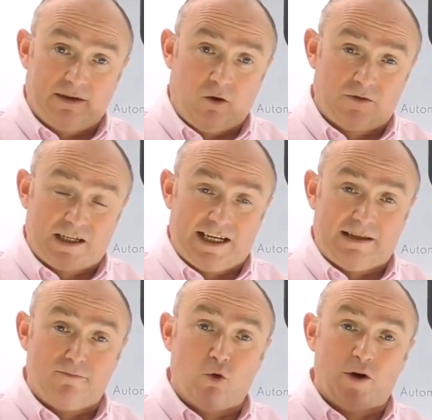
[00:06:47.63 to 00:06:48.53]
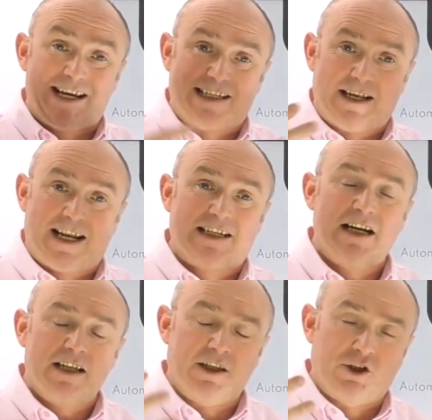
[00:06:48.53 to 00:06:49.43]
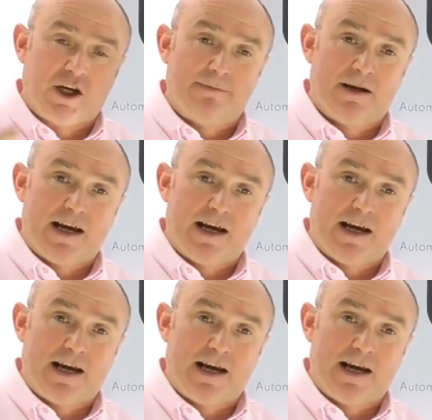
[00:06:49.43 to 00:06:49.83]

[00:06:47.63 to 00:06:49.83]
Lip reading: Obviously, the more easy it is, the cheaper